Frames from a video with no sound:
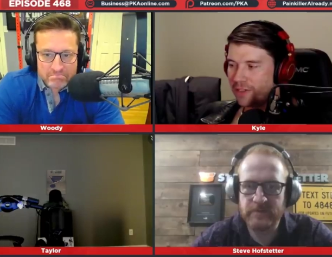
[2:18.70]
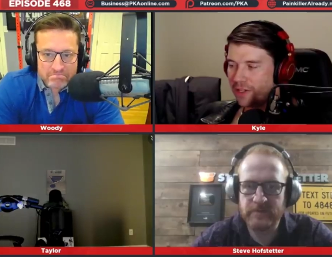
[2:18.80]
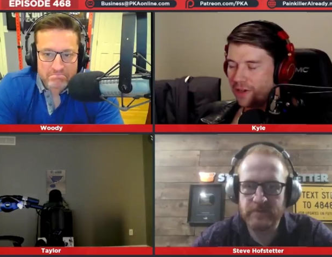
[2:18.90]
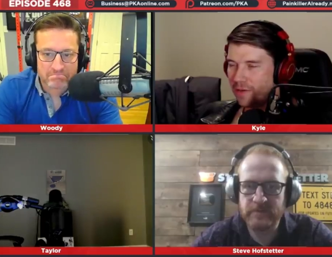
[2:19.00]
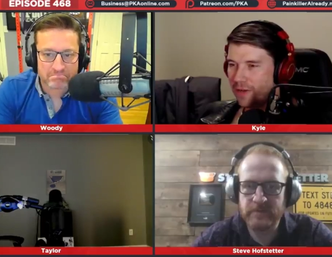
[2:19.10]

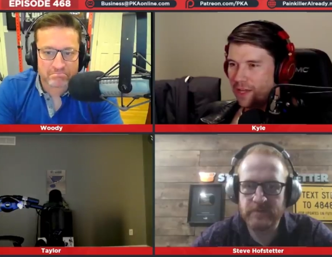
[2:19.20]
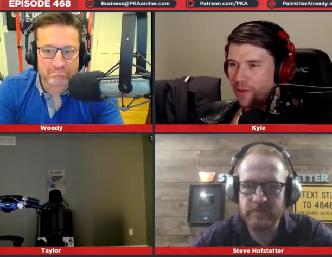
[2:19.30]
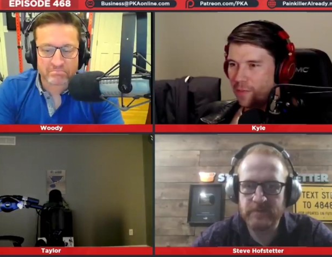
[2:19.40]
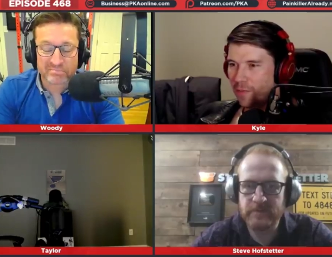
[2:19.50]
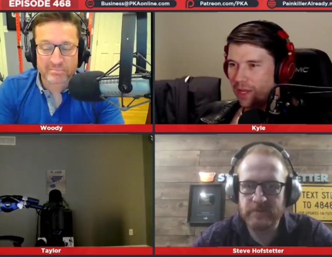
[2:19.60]
Speaker 1: so.
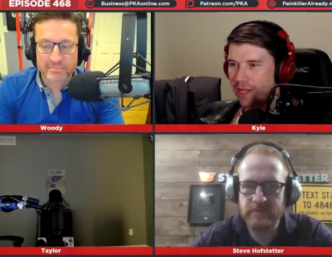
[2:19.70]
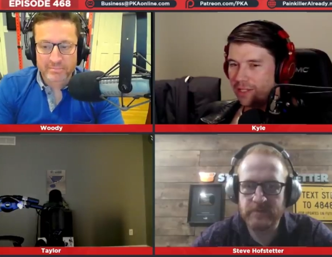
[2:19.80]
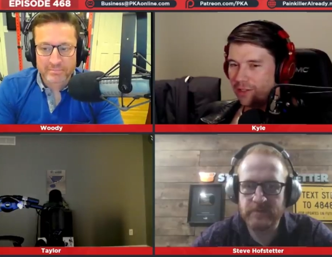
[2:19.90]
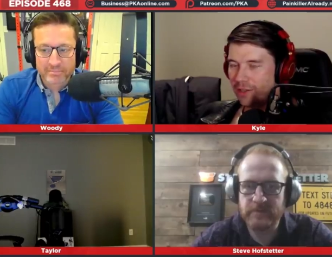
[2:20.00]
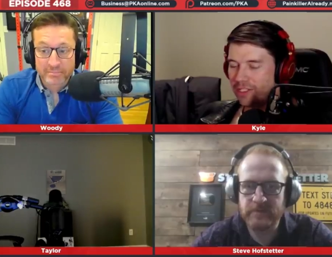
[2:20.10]
But
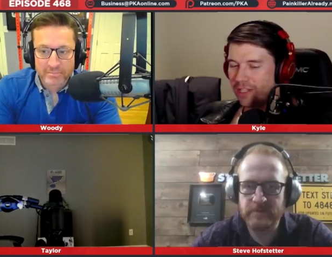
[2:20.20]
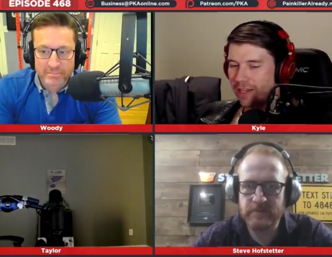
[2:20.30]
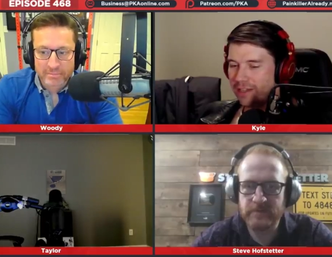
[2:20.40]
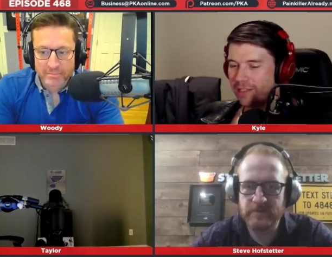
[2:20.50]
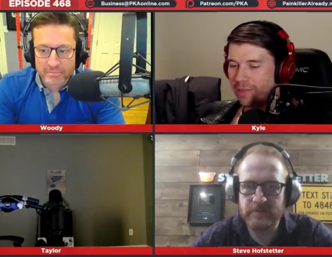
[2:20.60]
he looks
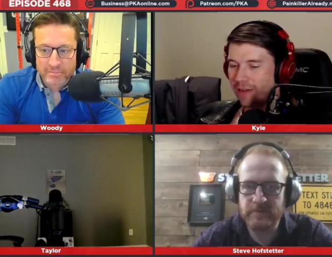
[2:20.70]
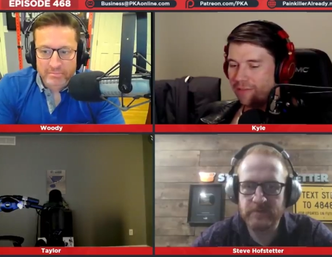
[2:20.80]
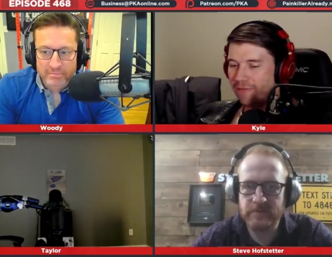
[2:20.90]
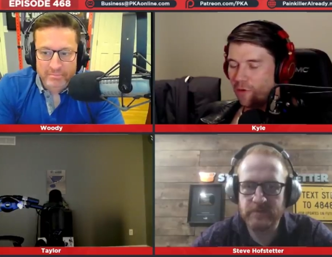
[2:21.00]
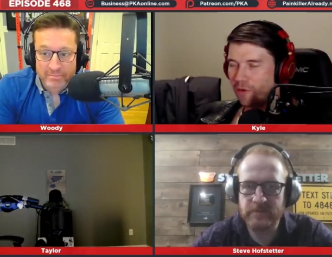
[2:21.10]
like he's
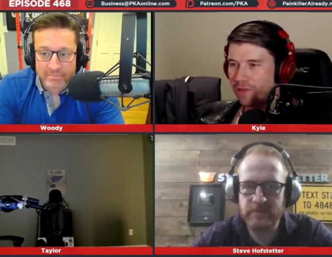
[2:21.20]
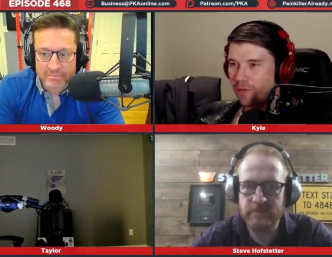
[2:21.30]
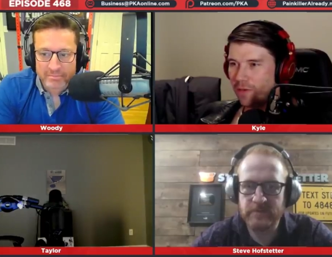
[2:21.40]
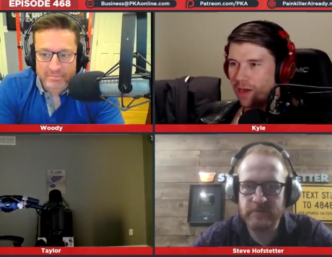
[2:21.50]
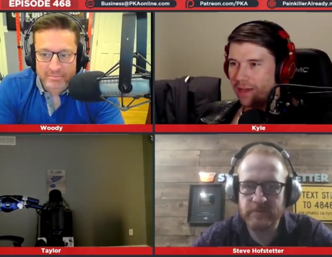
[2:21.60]
about four
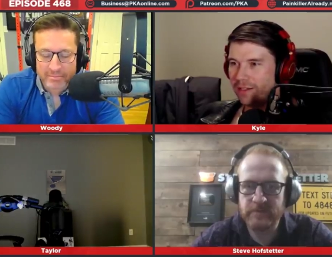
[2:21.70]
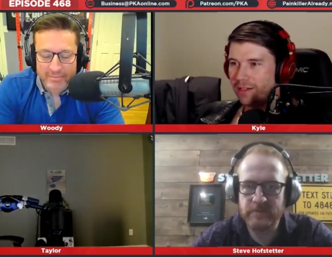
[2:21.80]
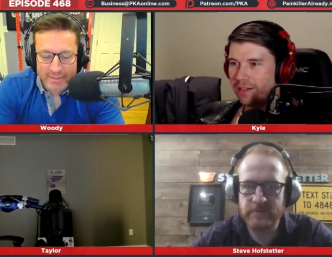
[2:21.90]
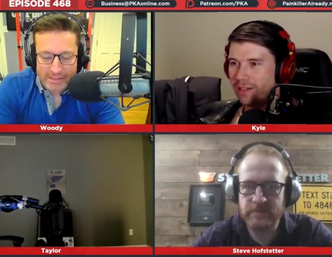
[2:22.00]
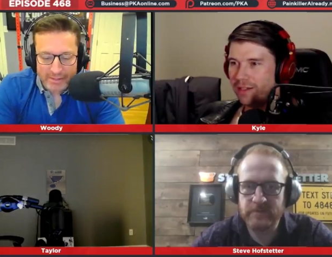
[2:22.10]
feet wide.
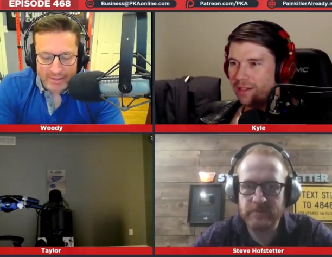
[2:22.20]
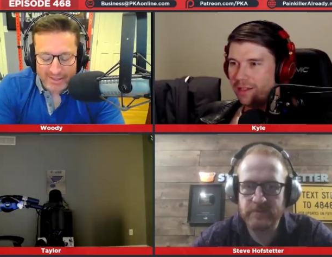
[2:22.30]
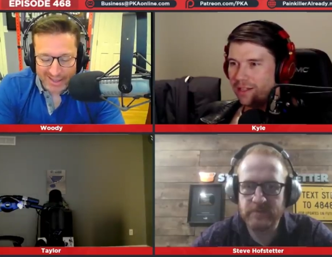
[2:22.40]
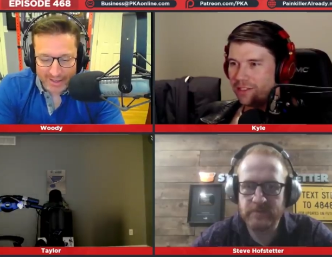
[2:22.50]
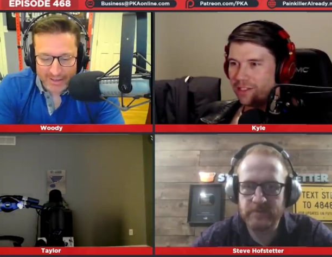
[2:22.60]

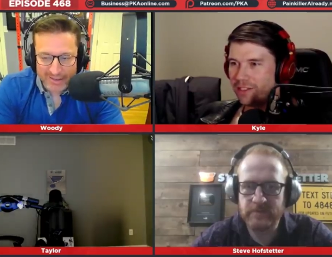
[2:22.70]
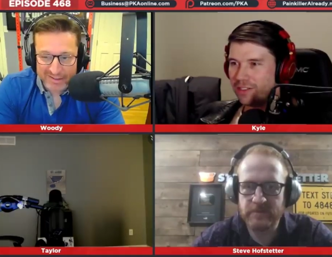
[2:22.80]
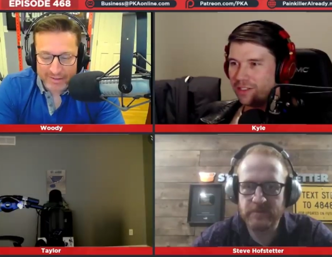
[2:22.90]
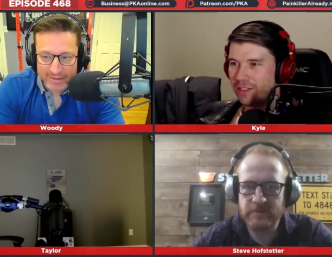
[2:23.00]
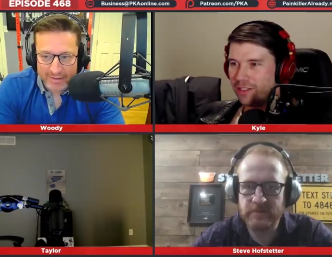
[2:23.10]
He yeah. just
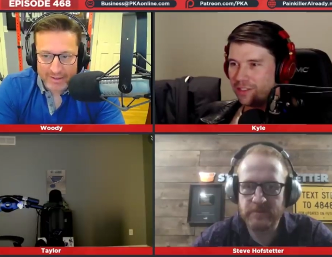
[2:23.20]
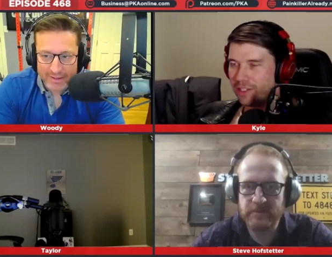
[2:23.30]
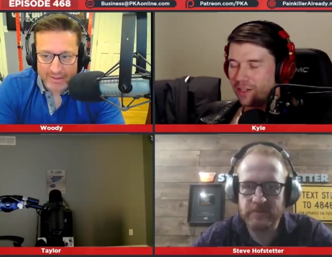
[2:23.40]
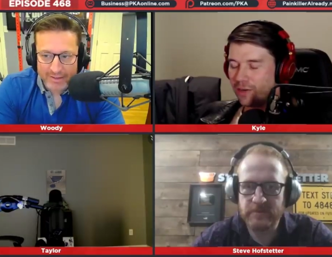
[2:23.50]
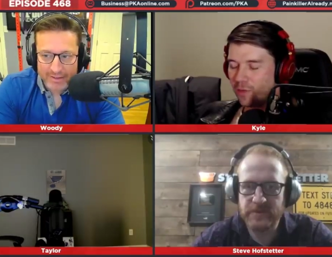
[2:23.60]

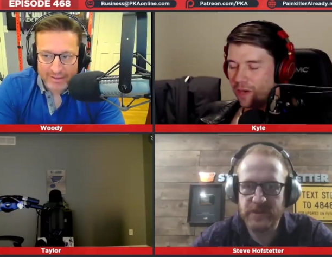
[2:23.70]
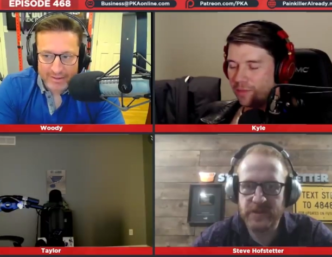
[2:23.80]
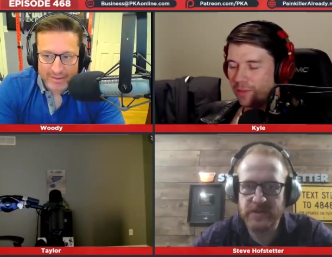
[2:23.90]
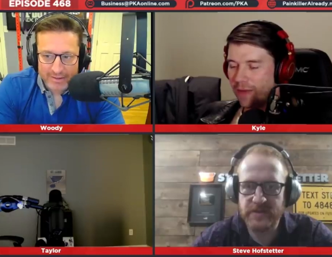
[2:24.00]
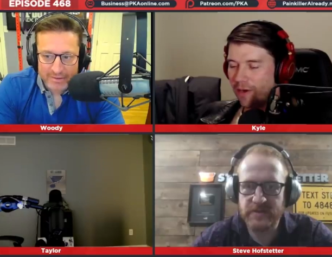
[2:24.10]
looks
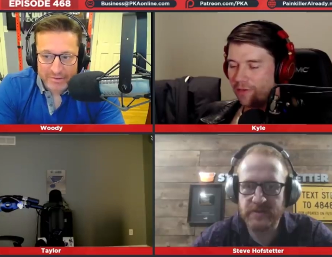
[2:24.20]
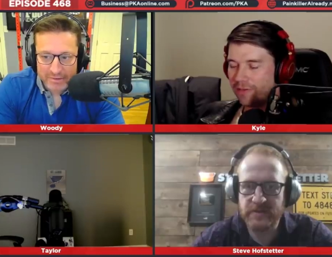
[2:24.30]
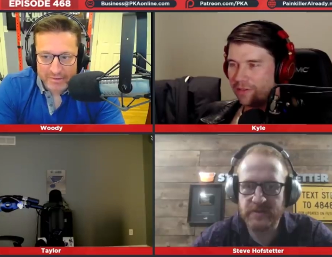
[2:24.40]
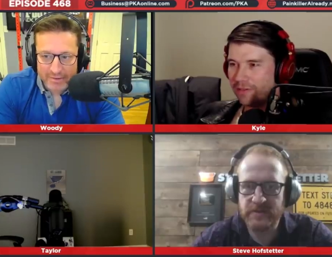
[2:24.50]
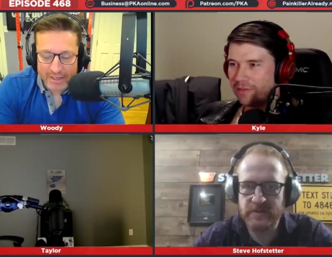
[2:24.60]
incredibly Jeez.
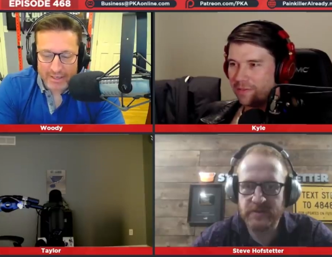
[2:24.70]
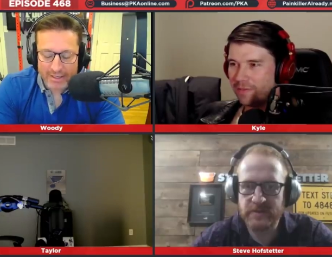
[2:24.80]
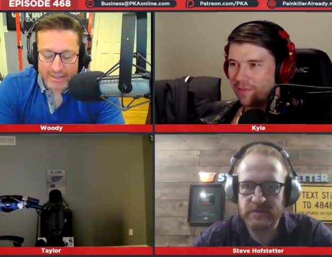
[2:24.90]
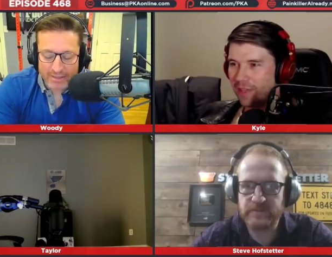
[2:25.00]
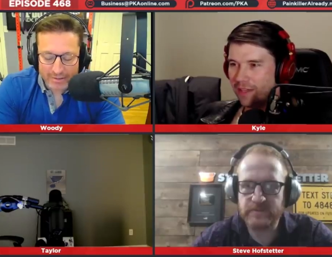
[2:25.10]
powerful,
Speaker 2: and
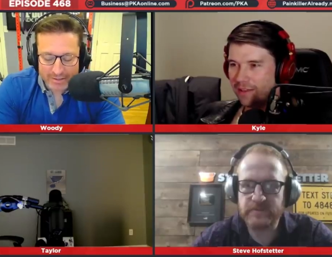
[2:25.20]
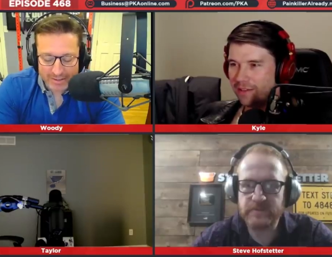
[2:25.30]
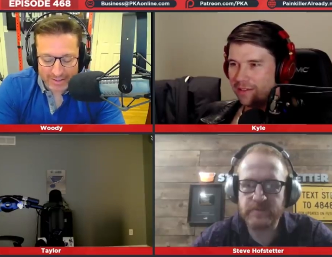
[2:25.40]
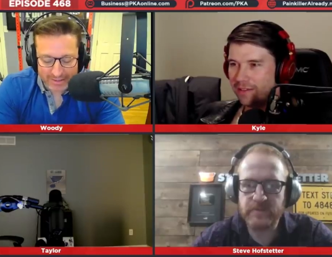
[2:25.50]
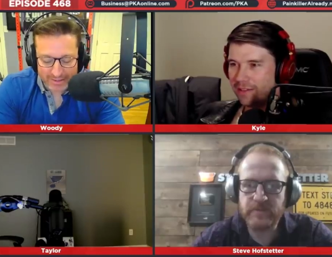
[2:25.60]
he, he looks
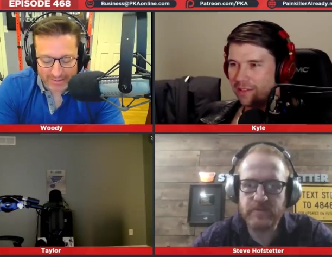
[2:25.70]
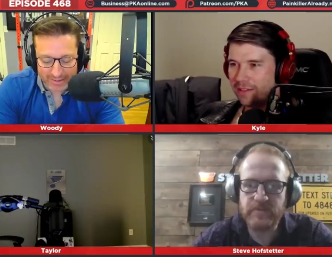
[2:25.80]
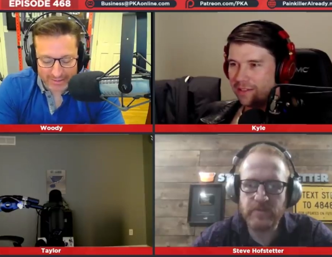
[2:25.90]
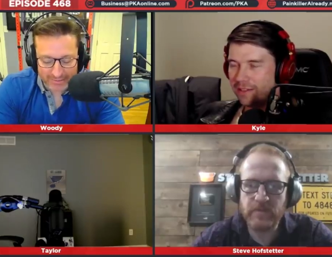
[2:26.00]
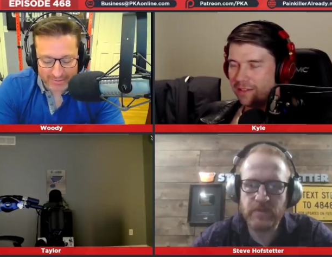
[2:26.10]
like the
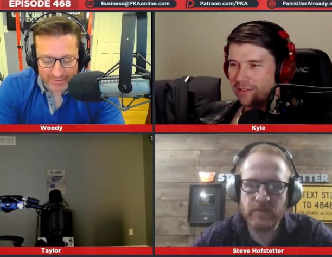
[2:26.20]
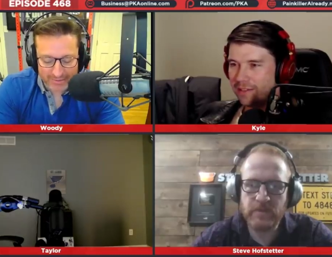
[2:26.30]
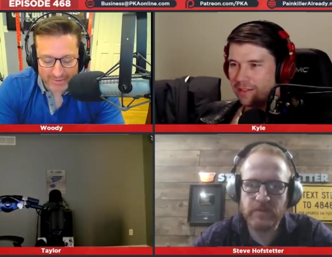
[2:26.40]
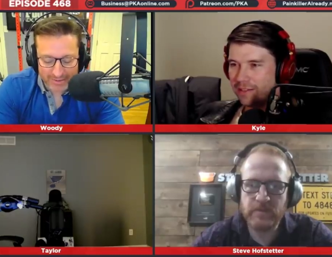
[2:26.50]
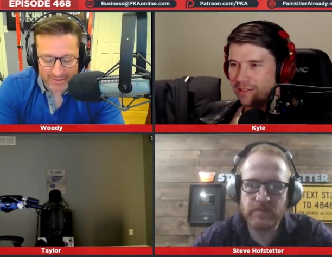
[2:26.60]
like
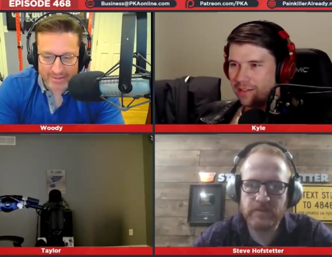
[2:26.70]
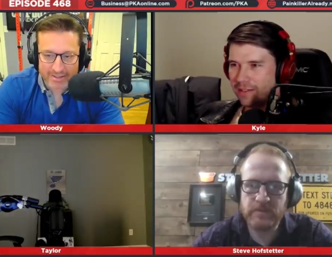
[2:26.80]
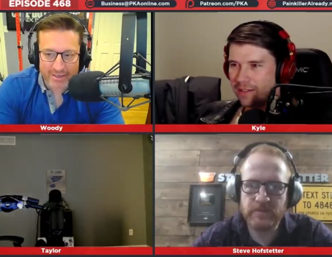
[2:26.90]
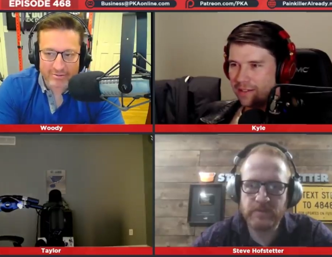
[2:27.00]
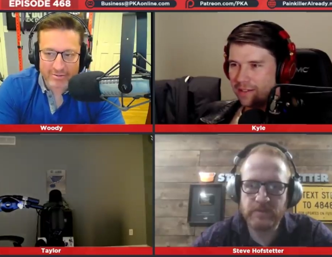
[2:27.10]
you know the
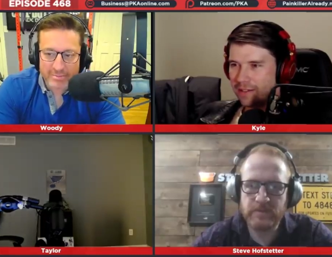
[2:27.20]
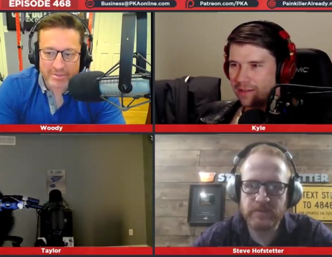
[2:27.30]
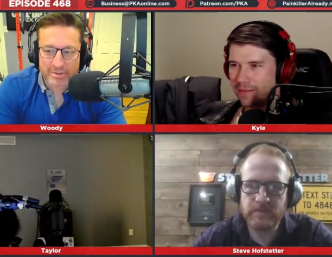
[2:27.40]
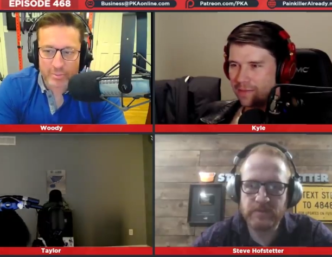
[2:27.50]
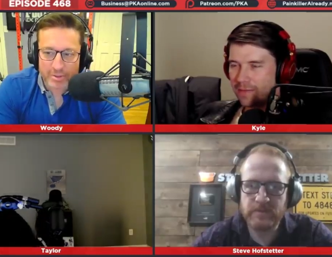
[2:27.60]

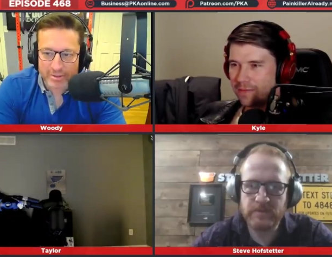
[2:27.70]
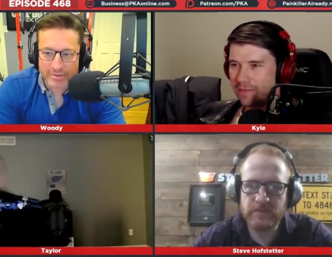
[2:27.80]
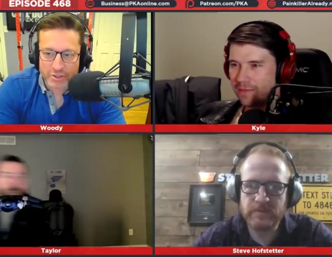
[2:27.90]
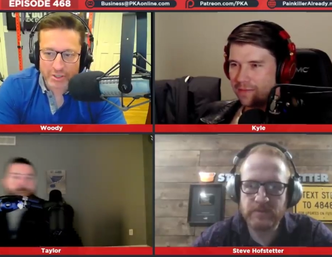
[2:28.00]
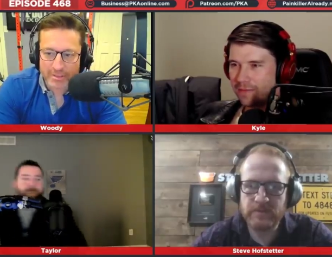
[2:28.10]
diagrams on the wall
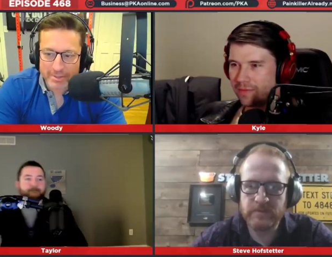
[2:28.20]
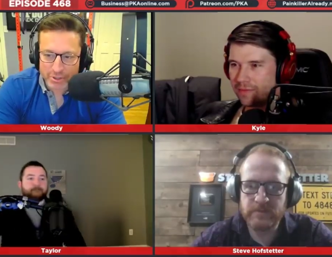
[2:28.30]
of the gym that